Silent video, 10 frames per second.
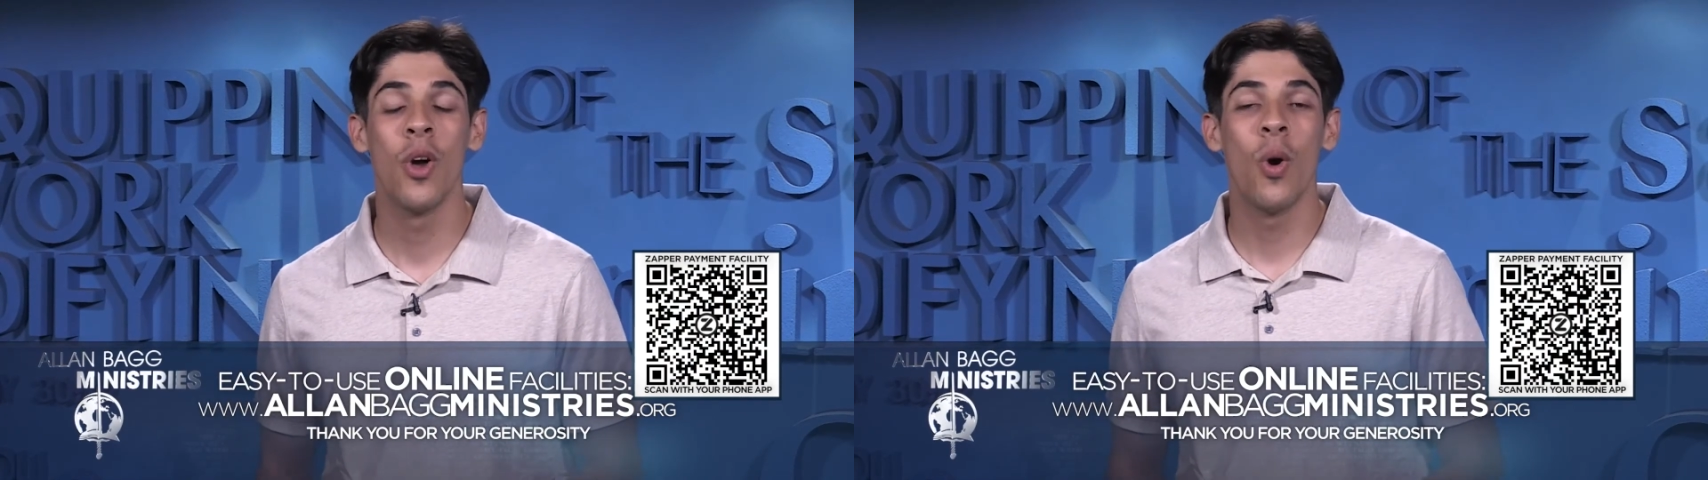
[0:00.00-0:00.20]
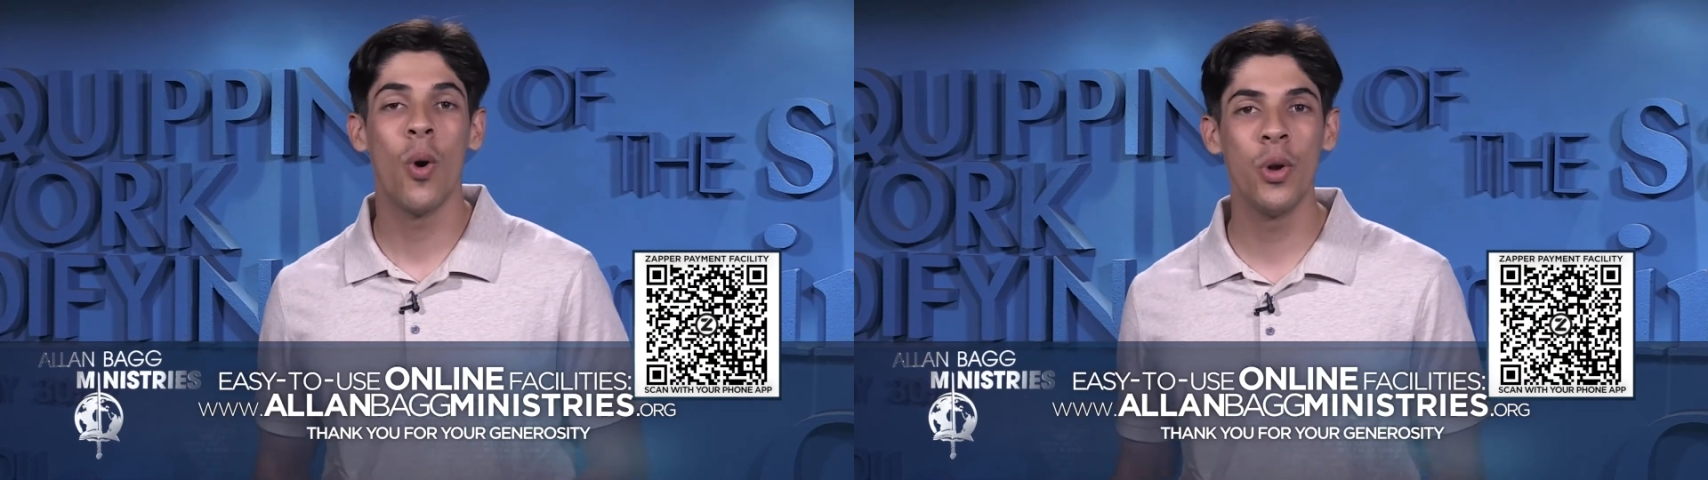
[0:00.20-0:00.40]

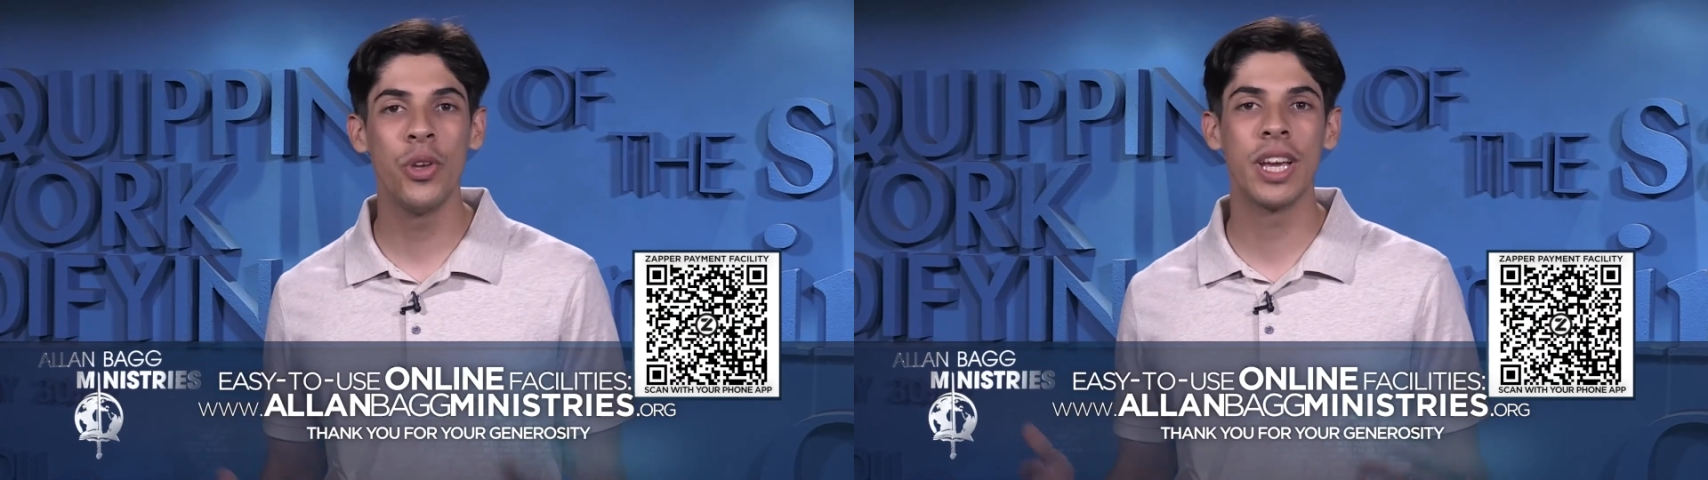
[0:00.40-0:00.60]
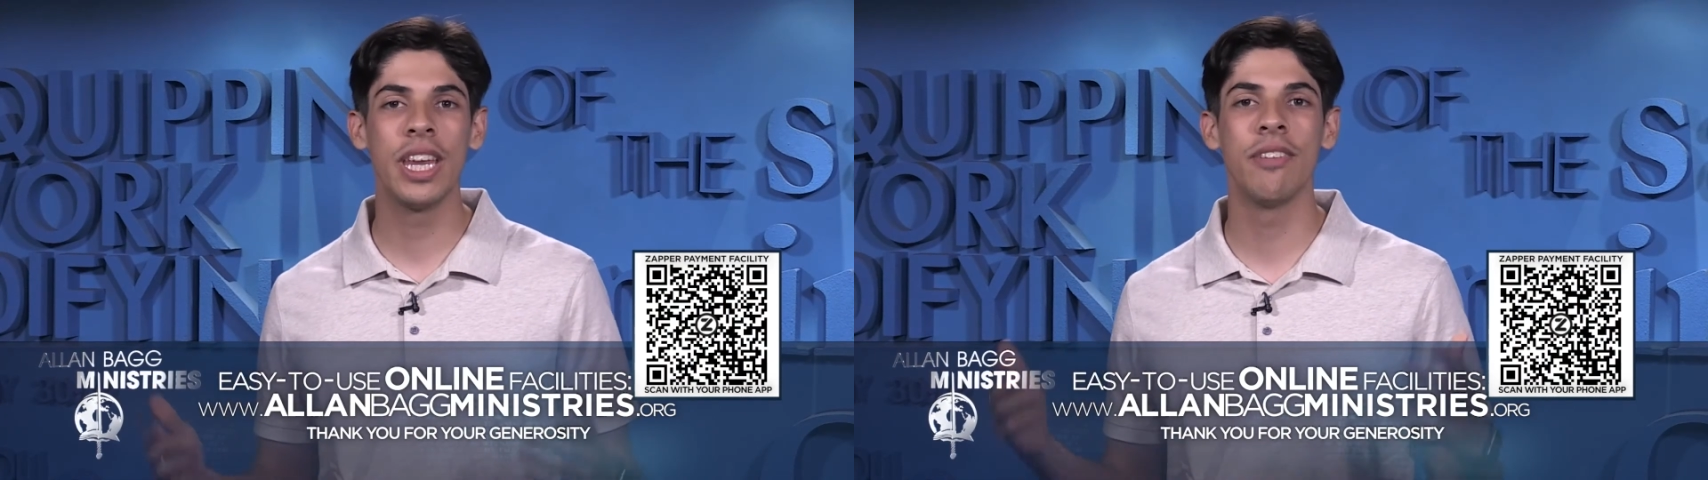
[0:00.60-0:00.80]
or you
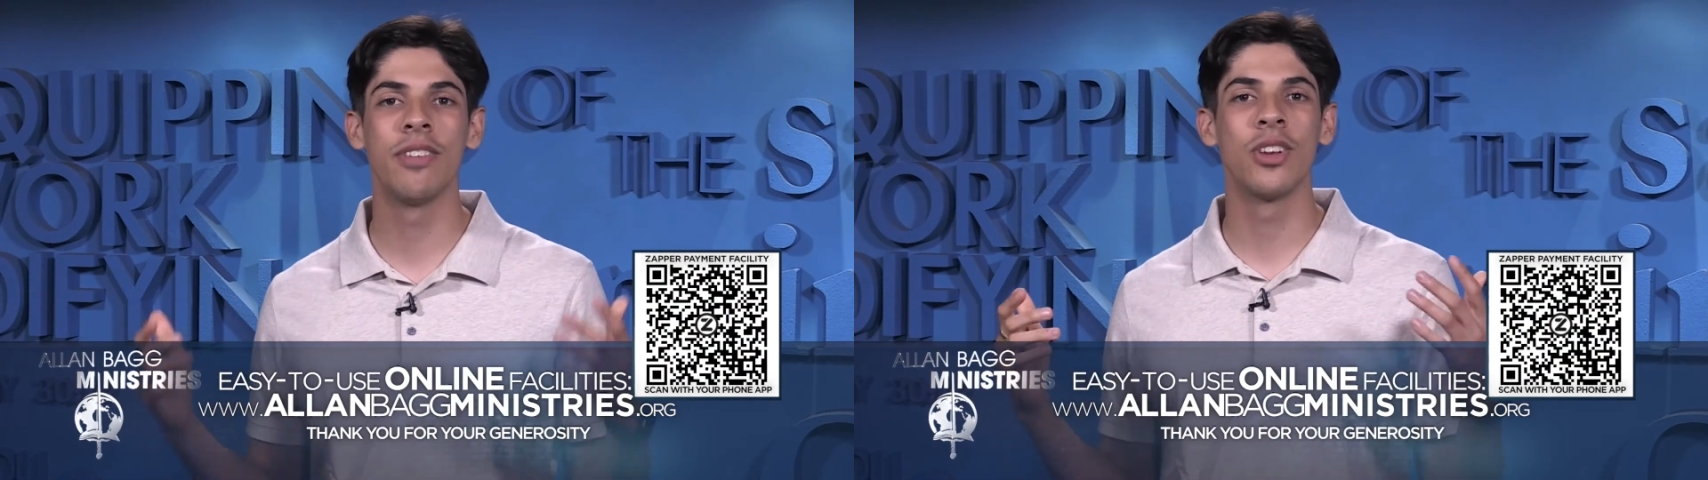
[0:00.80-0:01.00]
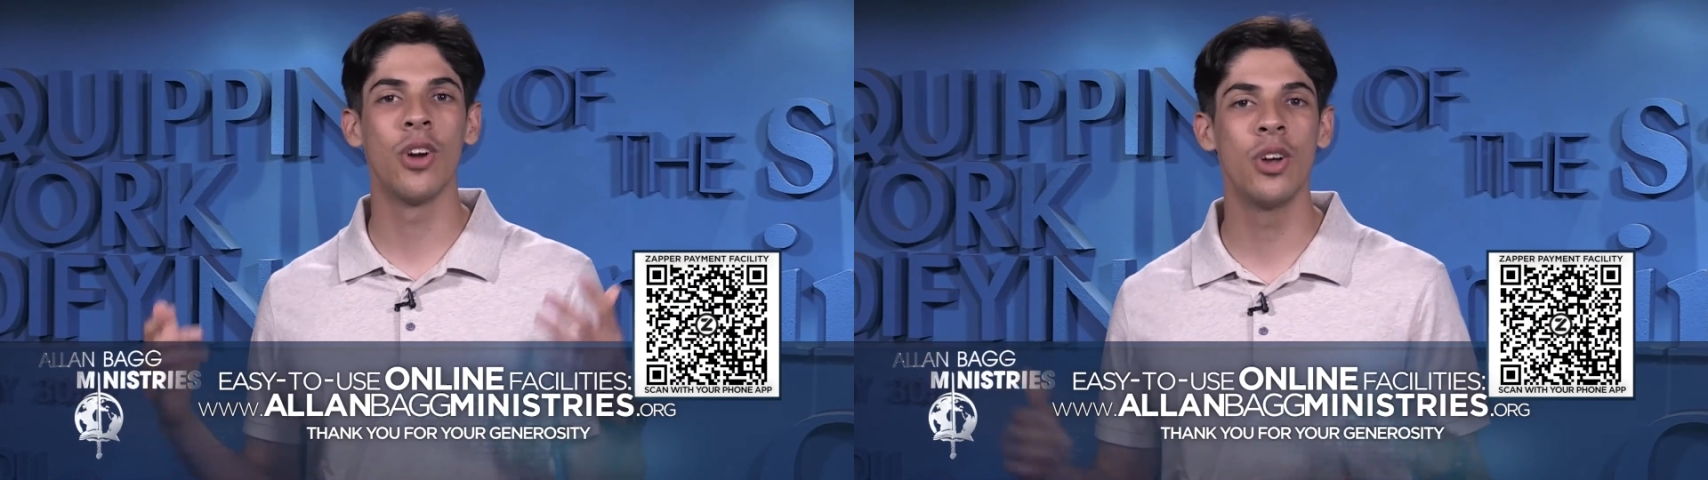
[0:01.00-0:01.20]
can
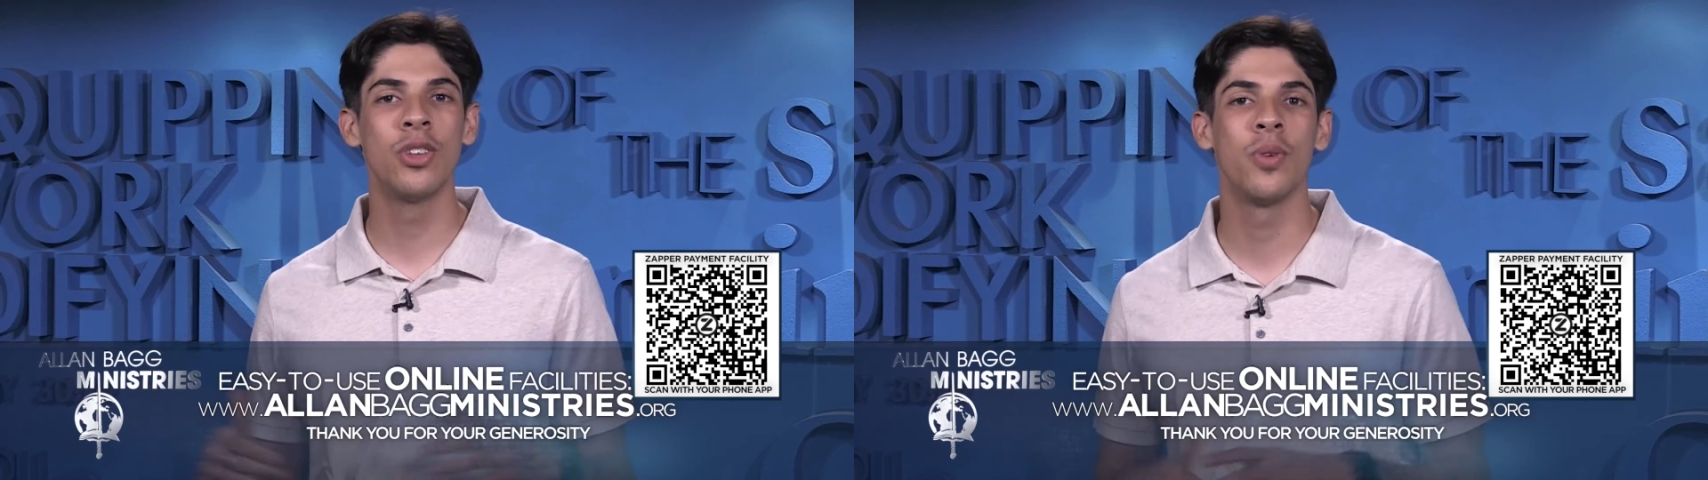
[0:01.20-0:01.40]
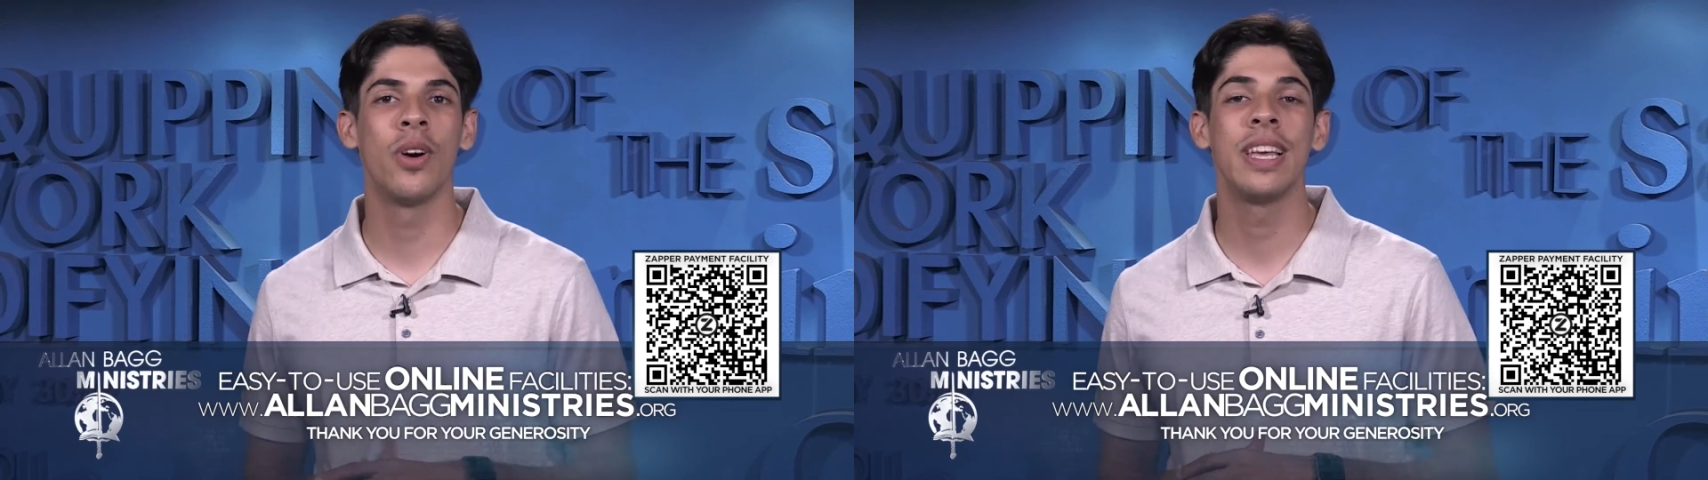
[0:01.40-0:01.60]
even go
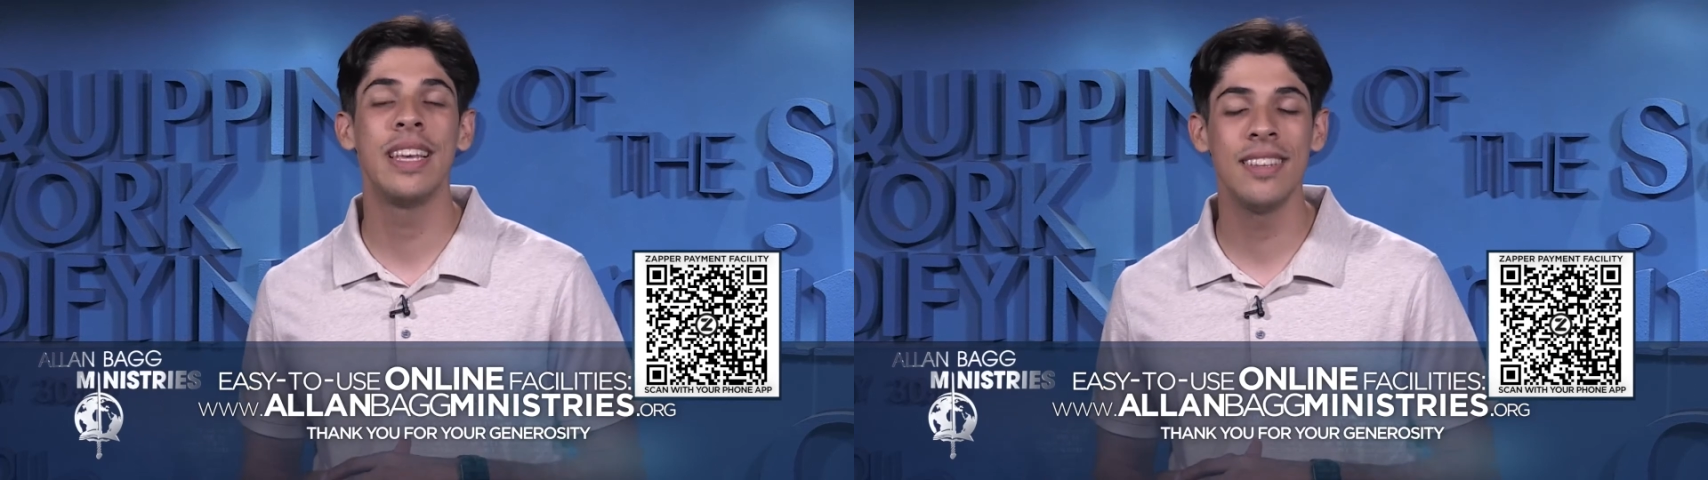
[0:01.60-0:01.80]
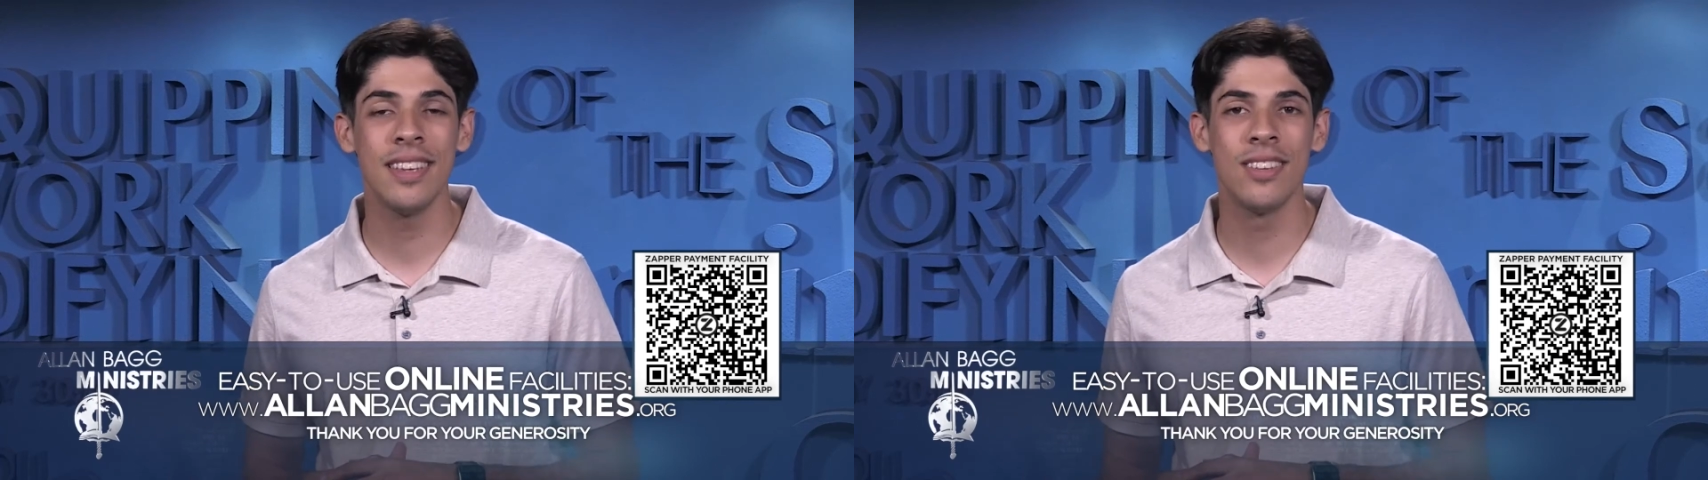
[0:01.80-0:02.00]
to our
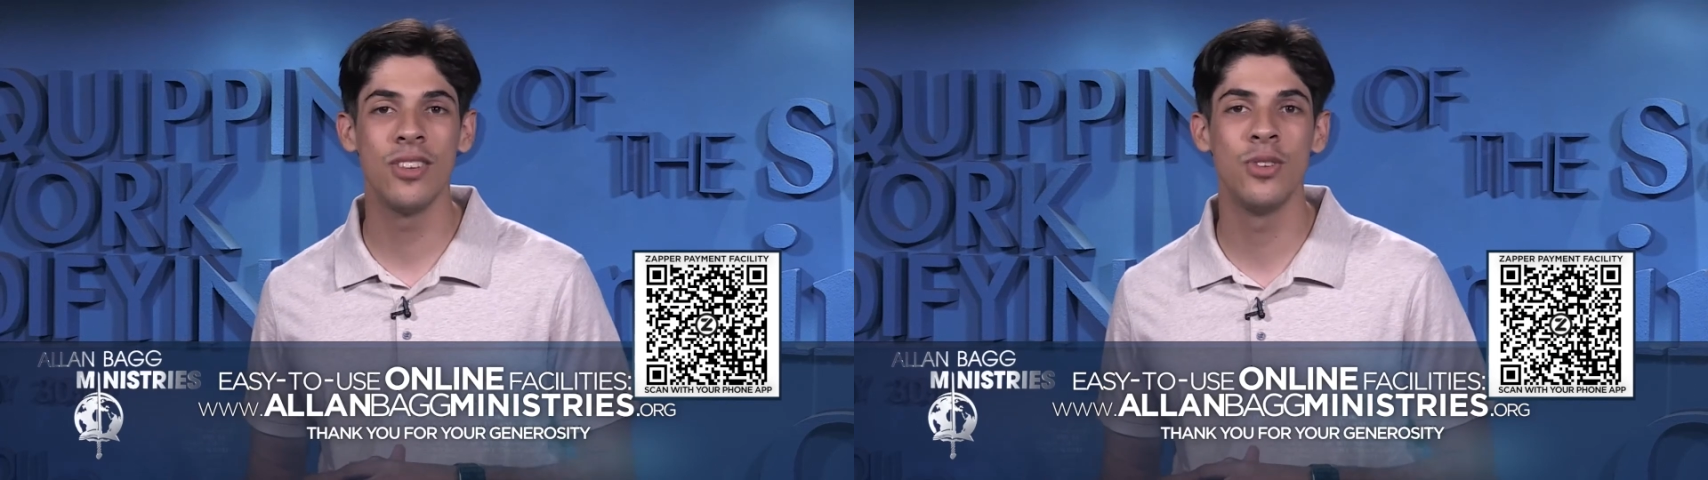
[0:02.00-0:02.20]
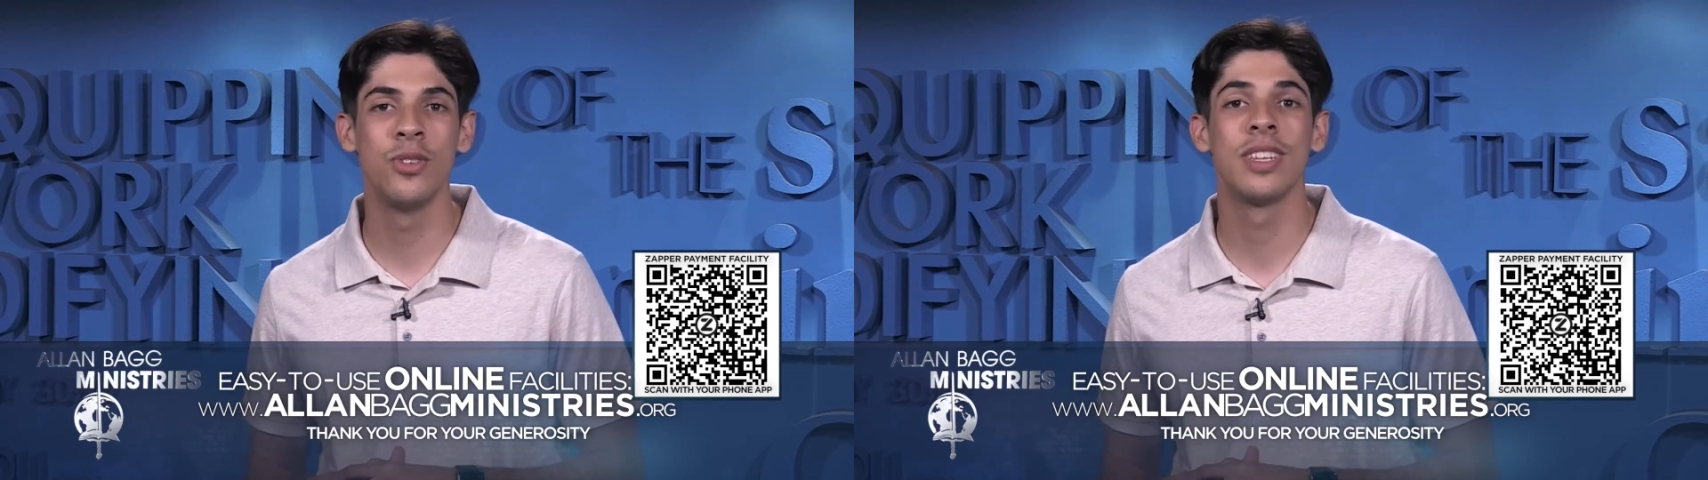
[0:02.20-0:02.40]

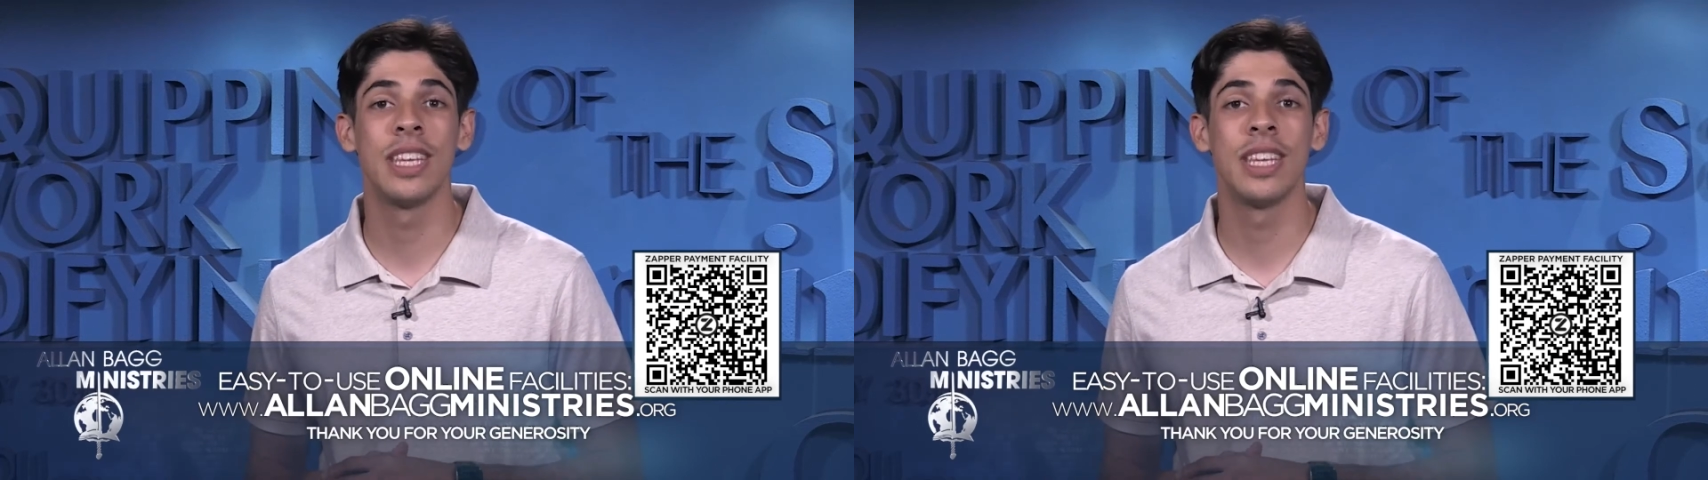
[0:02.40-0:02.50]
easy-to-use